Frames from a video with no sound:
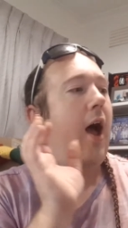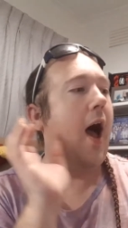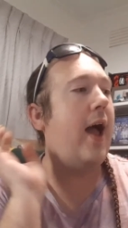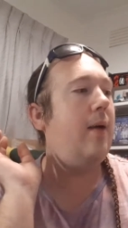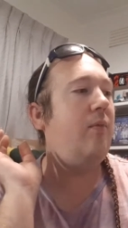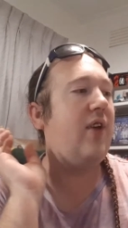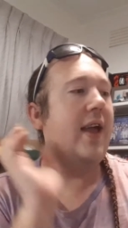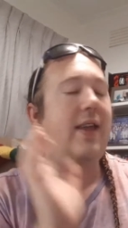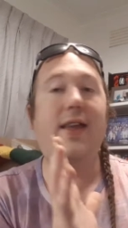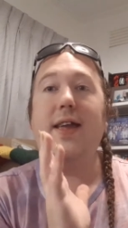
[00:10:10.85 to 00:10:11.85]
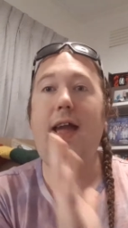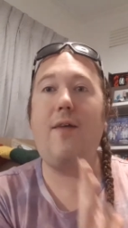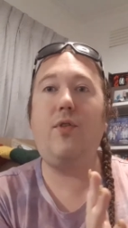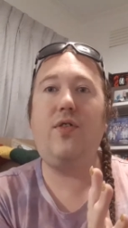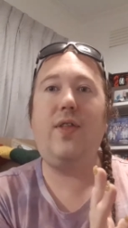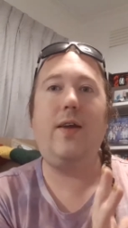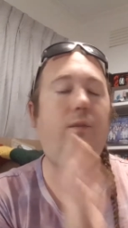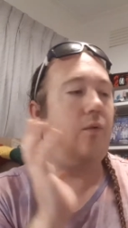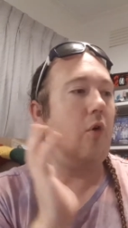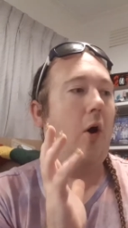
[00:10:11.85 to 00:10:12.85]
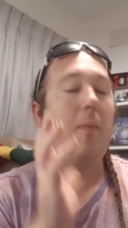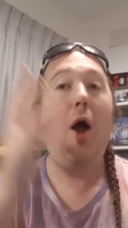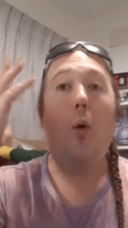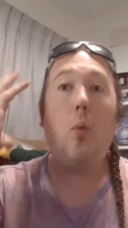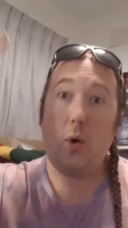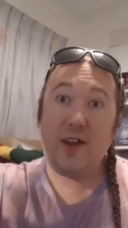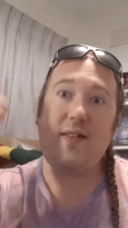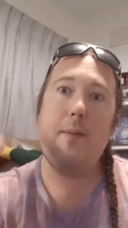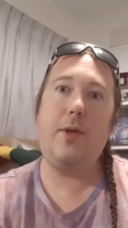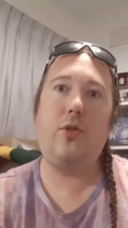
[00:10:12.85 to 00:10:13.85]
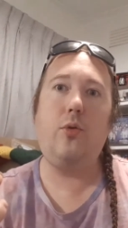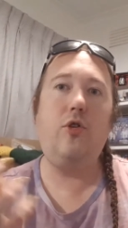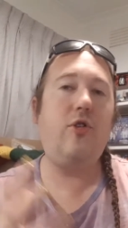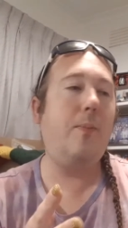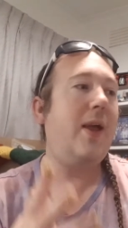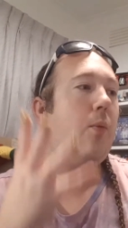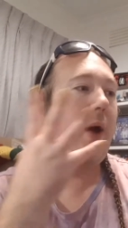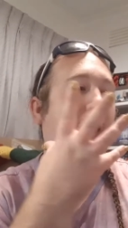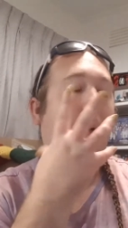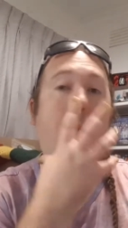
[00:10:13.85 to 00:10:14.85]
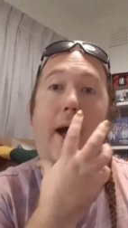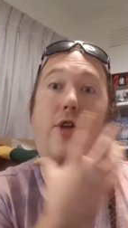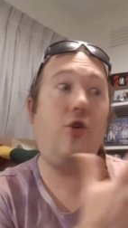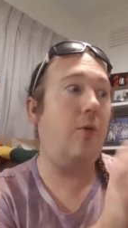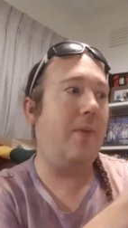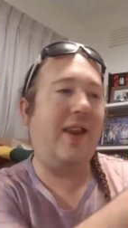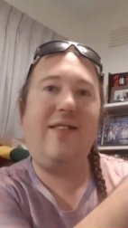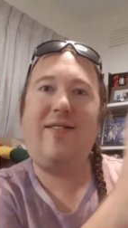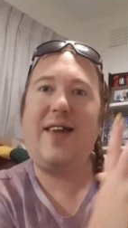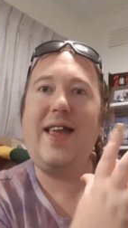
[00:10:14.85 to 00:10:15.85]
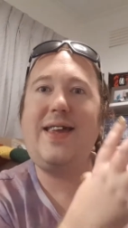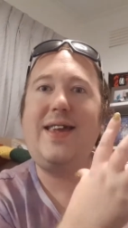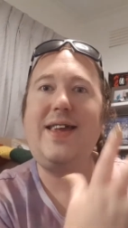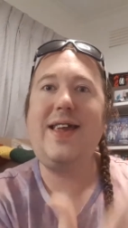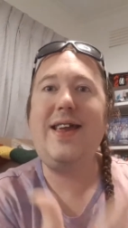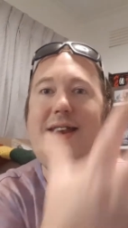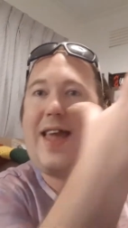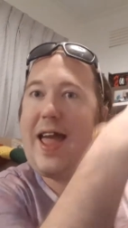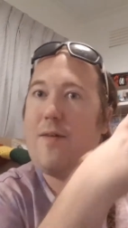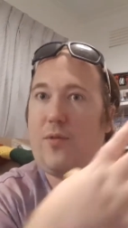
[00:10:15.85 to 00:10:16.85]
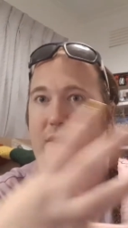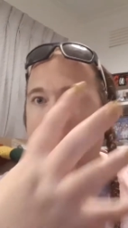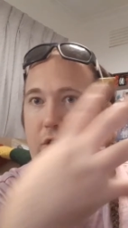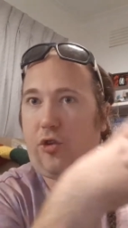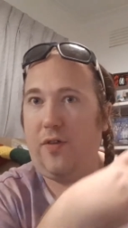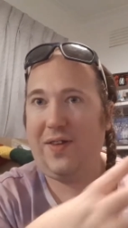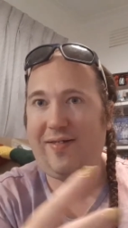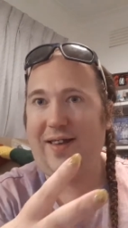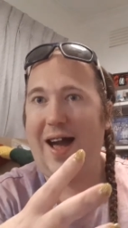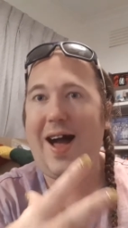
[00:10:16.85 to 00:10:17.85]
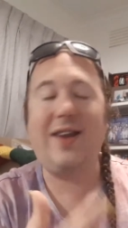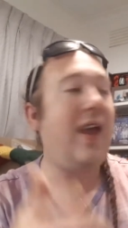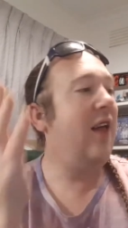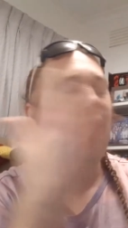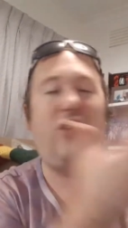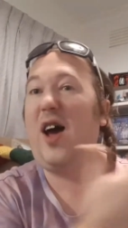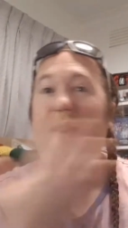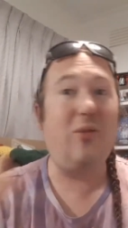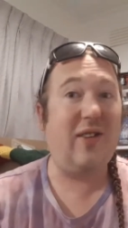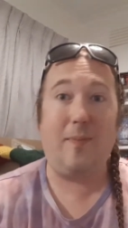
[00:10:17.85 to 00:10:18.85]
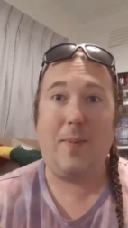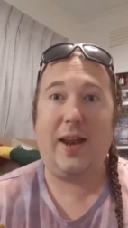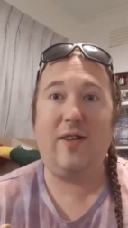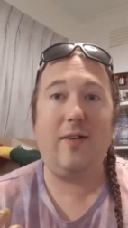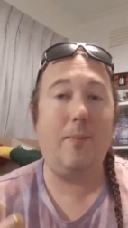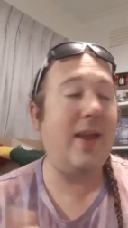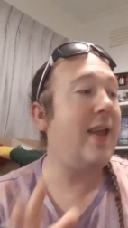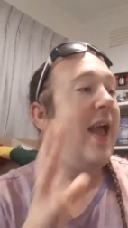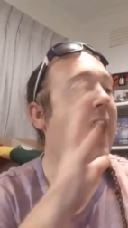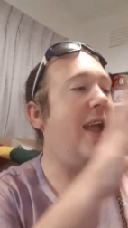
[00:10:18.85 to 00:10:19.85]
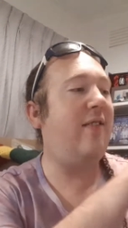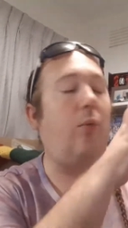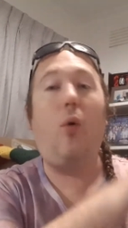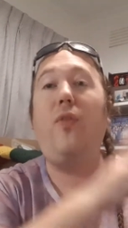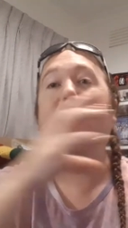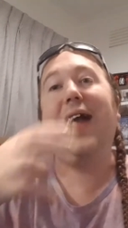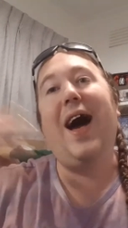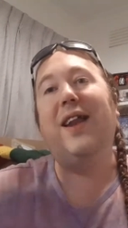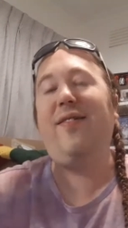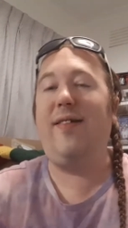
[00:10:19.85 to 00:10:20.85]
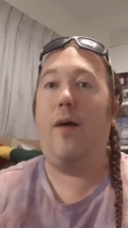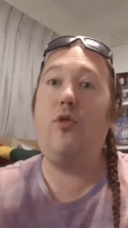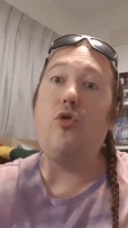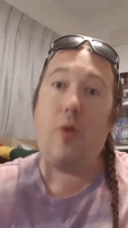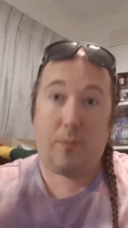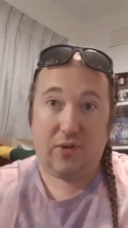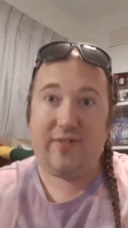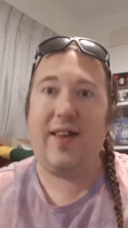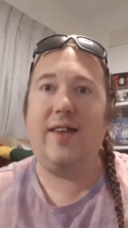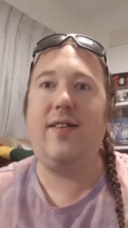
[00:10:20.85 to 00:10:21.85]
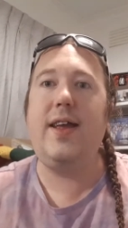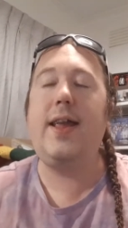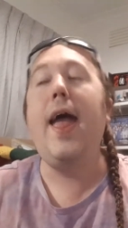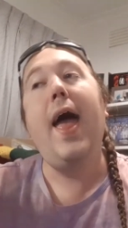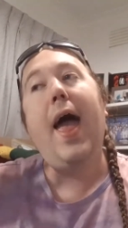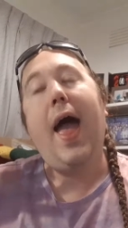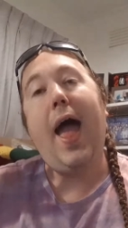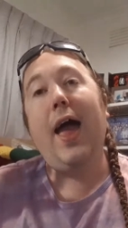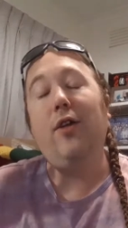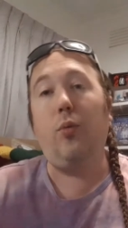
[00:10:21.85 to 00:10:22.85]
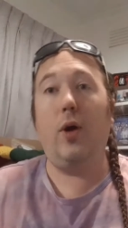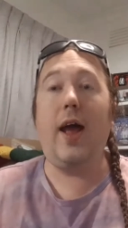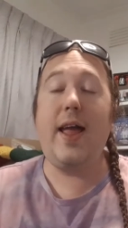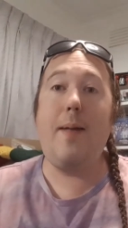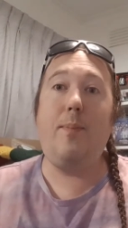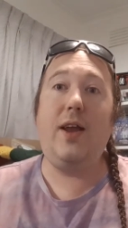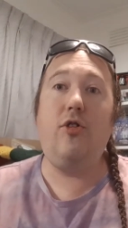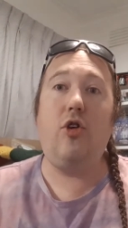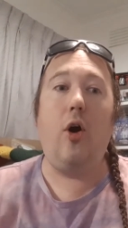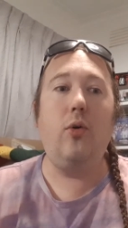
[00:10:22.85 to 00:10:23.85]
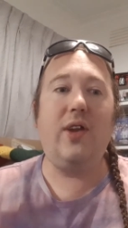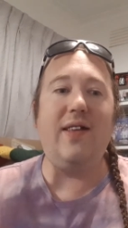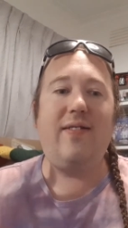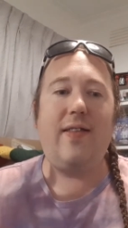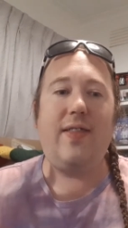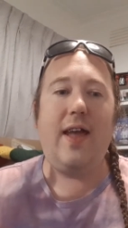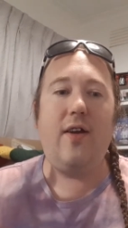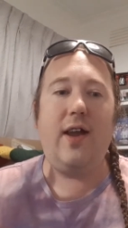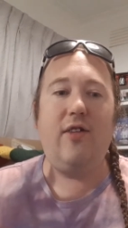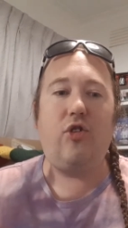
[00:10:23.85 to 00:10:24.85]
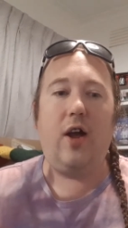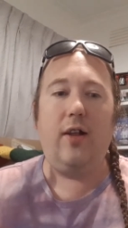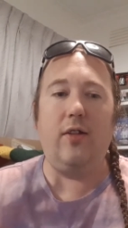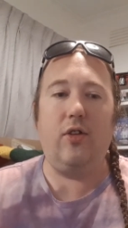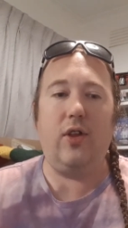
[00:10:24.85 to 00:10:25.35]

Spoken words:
I am taking everything from what is coming through to me when my human is taking in everything that's on this card. The title doesn't matter to me, it's what the card itself is representing. And what I am being told is that there is a...